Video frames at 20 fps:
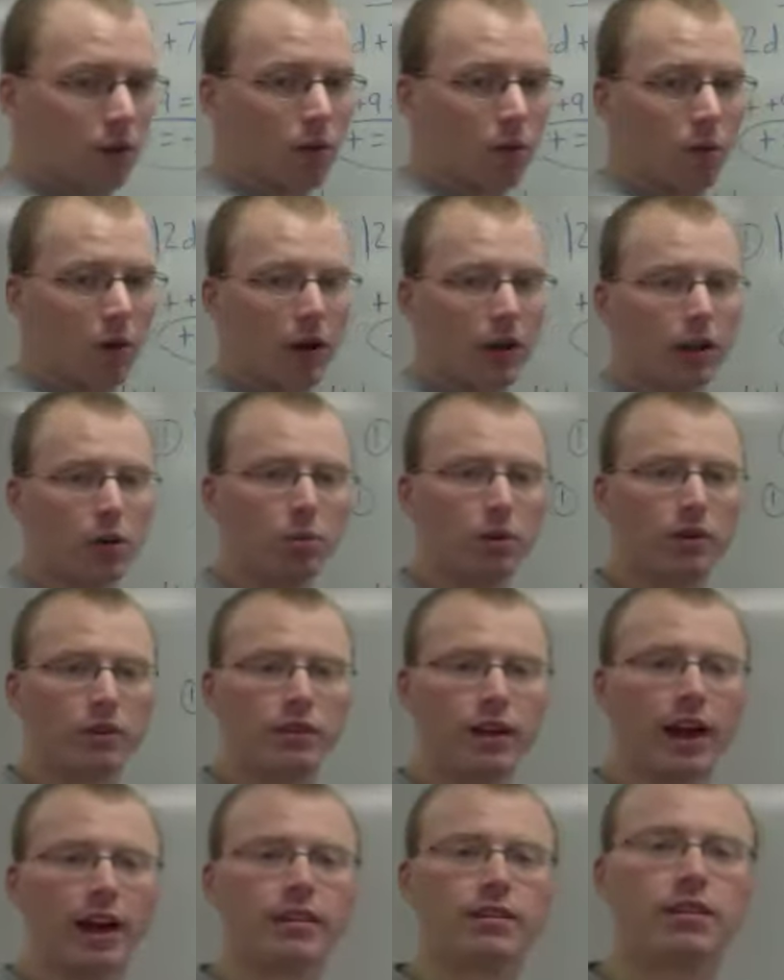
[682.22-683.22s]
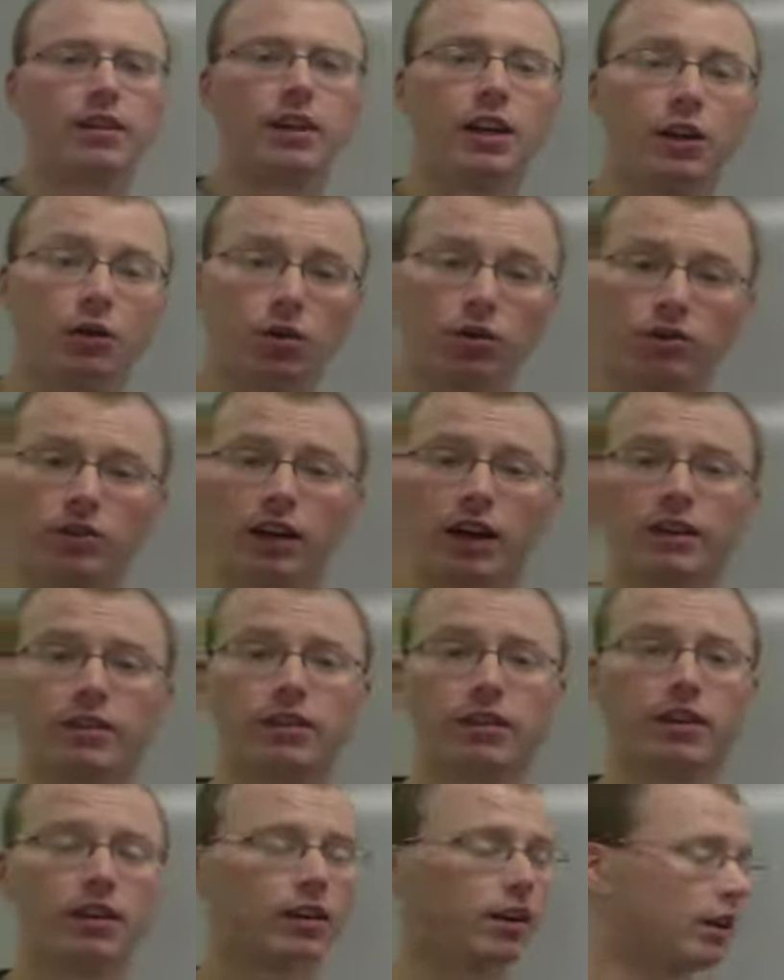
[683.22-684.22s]
We end up with 19 equals
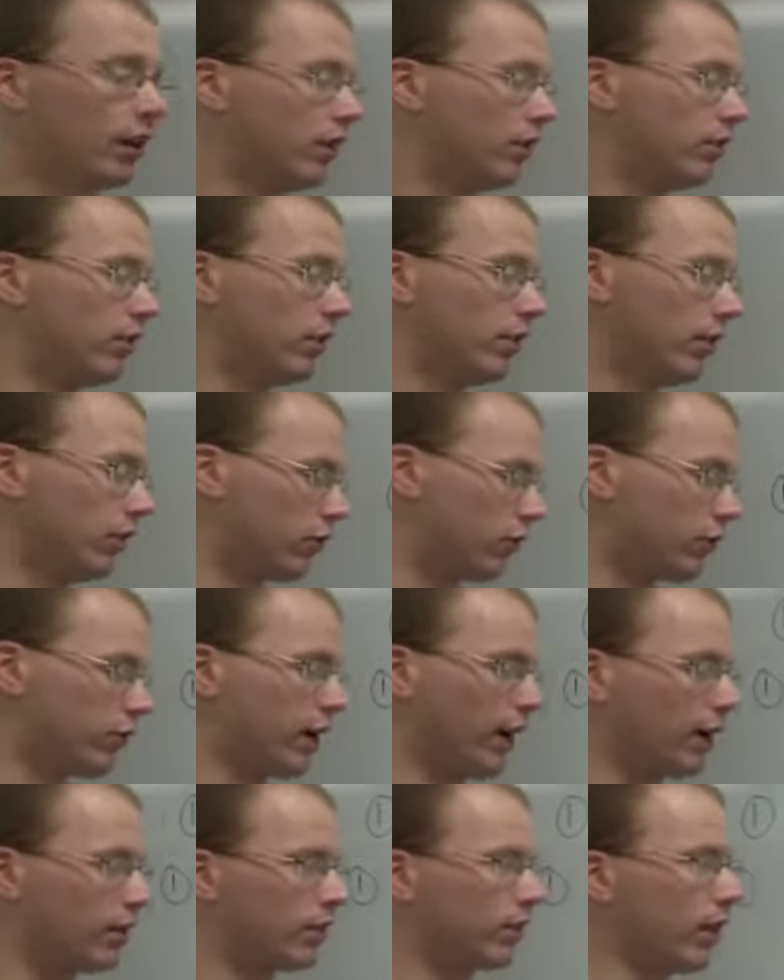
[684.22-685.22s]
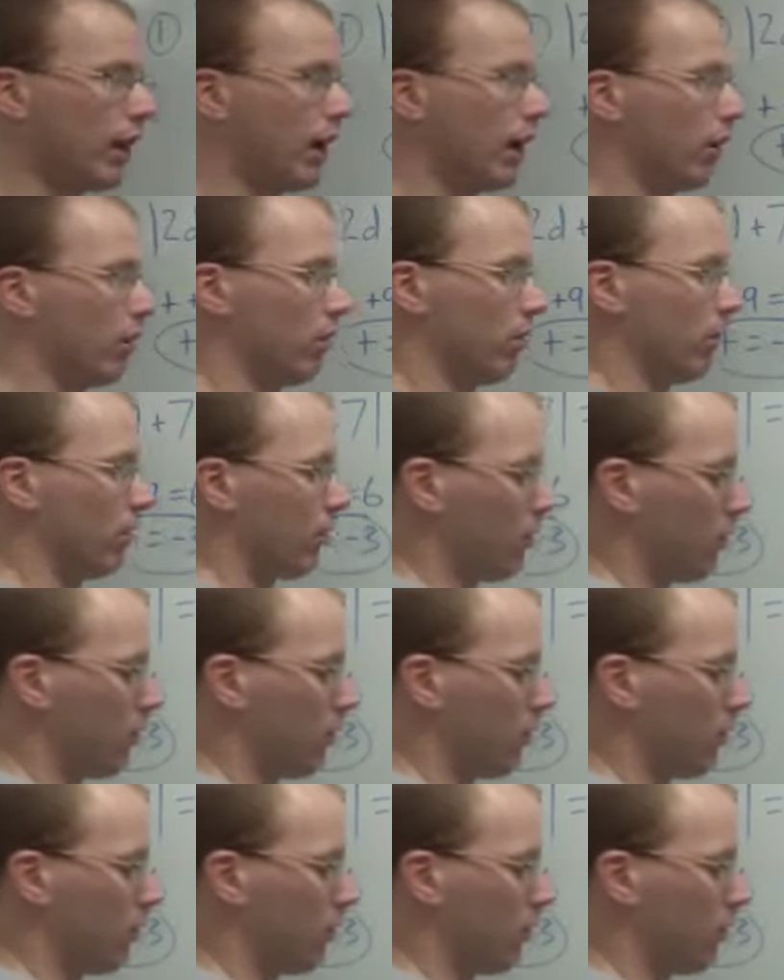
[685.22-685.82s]
19 again. So this checks out.